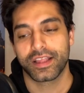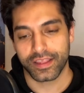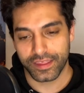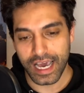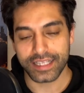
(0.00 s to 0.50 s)

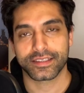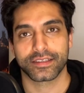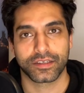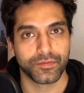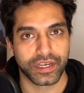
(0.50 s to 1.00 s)
That's
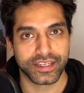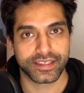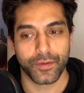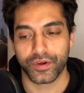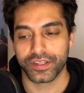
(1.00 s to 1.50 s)
complete
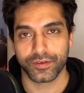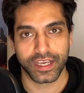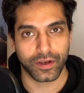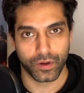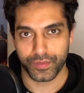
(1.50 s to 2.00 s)
separate. You
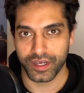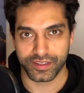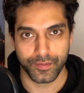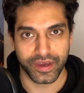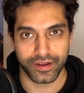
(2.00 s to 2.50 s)
get a lot of
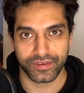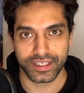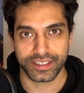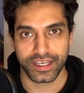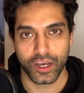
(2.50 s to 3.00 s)
perks and
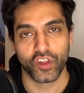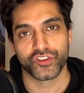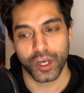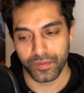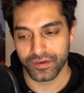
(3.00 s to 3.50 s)
benefits on
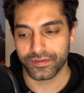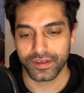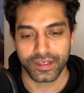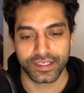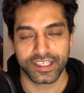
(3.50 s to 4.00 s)
top of
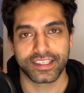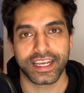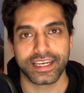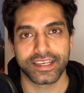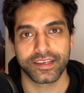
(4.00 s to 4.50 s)
the
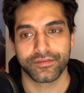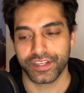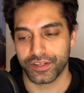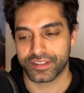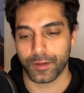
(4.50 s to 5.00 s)
daily
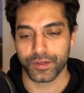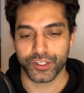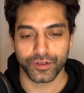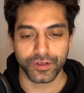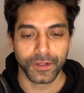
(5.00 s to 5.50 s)
videos that we
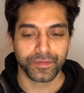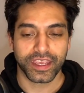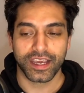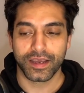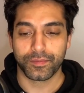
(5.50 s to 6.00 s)
do.
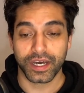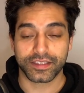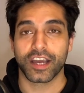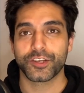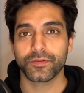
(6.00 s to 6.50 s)

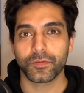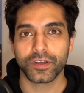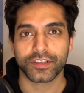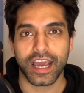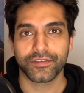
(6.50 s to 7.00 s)
But I do
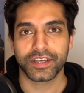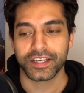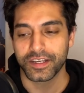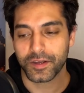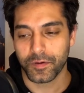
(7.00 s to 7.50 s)
want to have
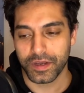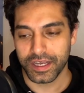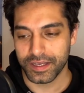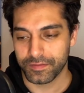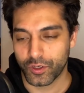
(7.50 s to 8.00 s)
a
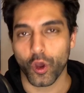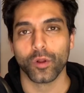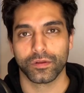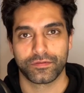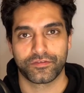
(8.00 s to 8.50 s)

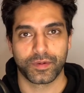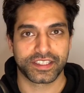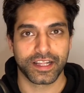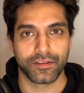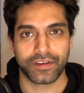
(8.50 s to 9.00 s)
goal for
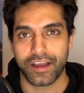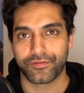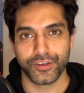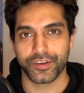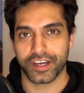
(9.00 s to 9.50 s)
myself and
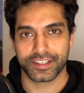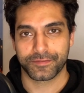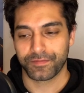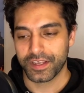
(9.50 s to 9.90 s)
for you guys.